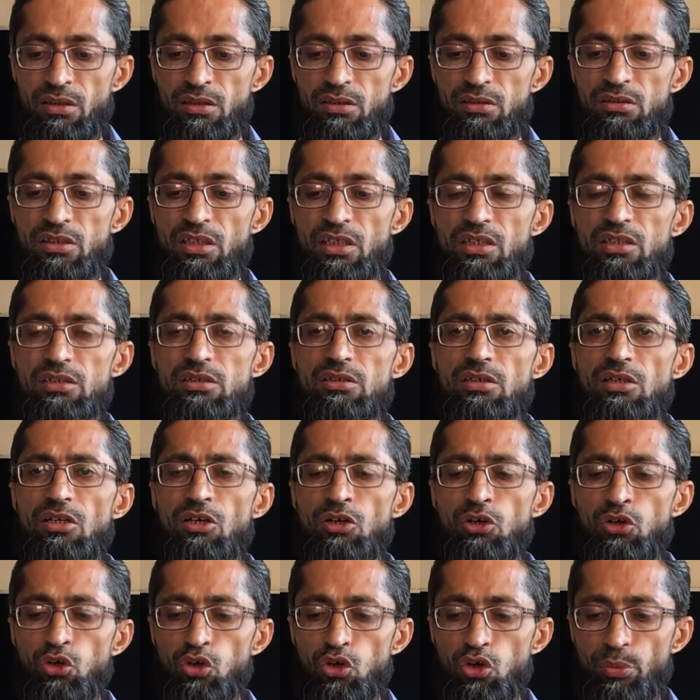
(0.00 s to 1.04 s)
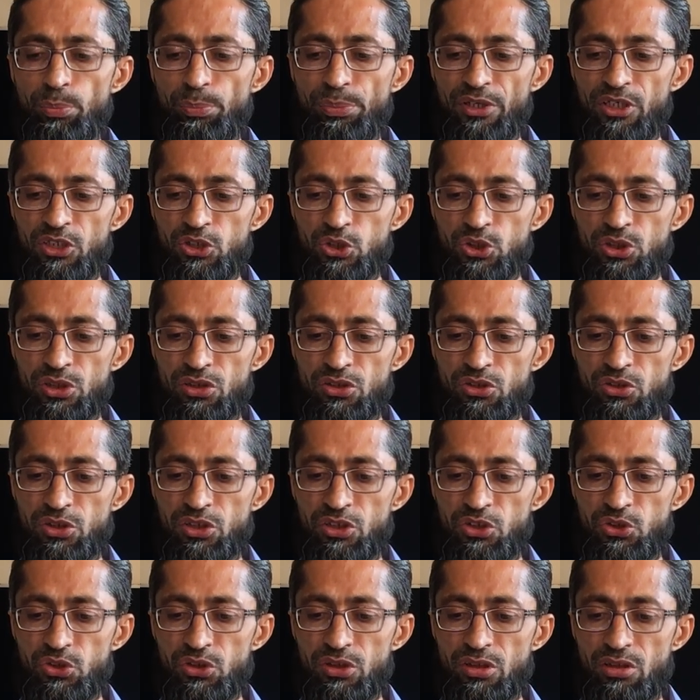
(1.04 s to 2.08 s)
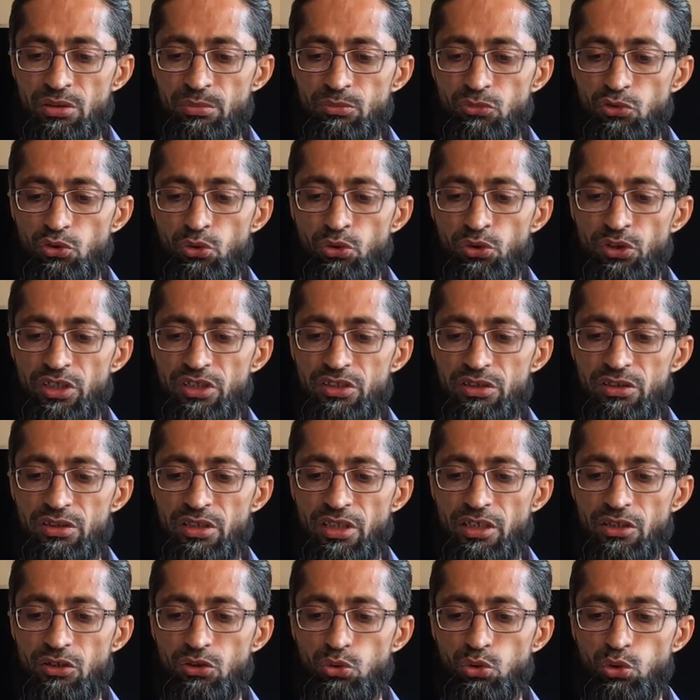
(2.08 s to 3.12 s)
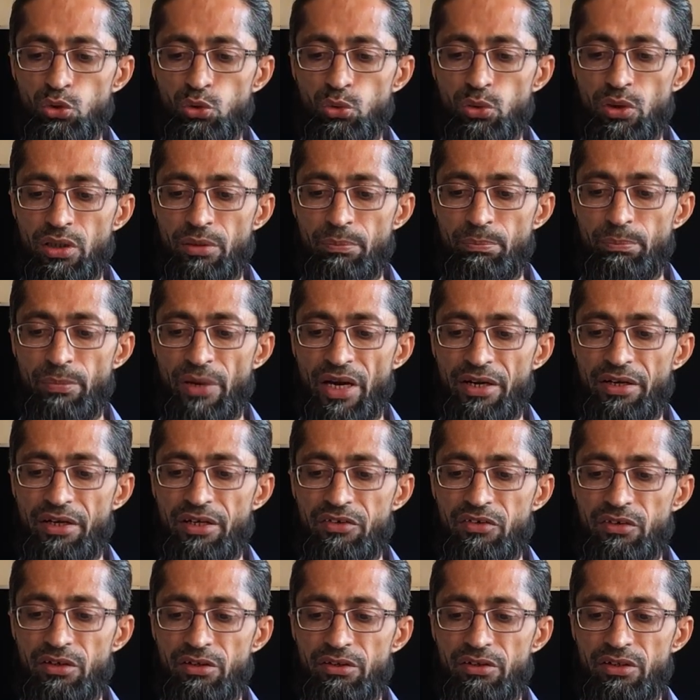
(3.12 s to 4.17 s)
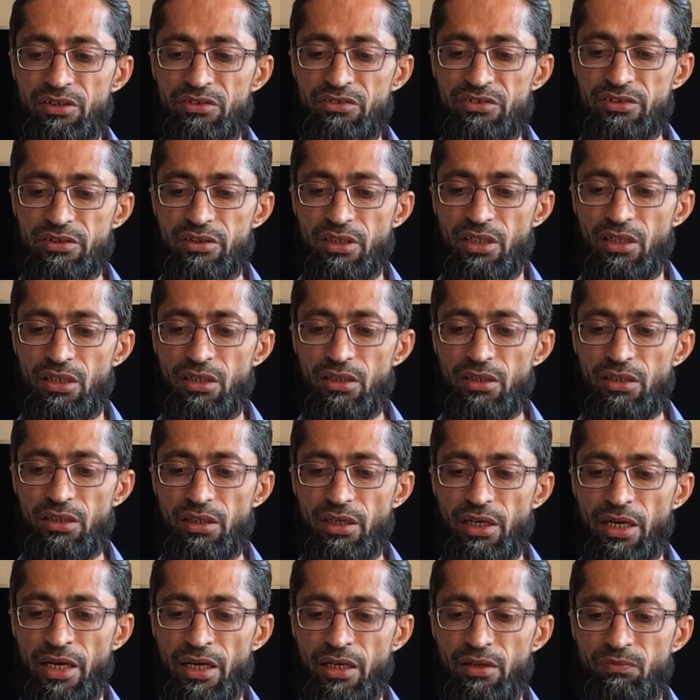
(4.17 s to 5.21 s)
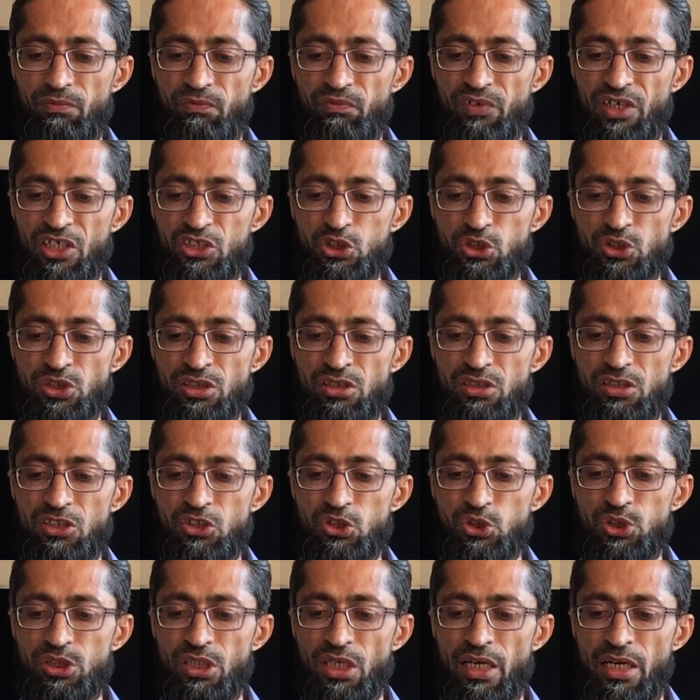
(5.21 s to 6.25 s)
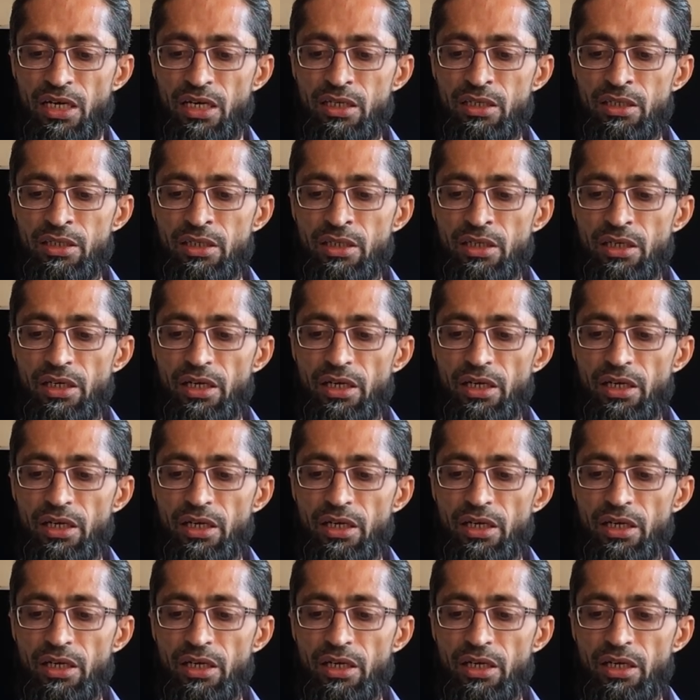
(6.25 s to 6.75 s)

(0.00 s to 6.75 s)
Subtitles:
These low pressure system originate over Mediterranean Sea and Western Asia